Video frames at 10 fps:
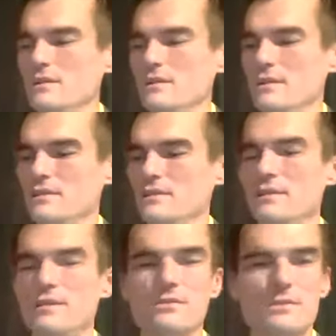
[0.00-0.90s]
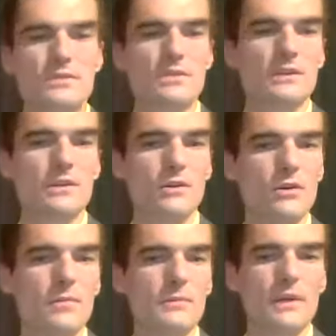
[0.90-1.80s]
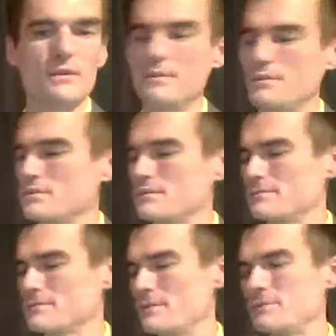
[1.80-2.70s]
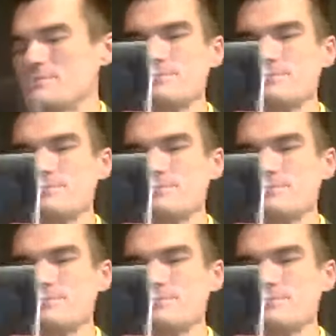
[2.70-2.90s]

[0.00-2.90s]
and Houston's starting to grow on me. I love Houston. So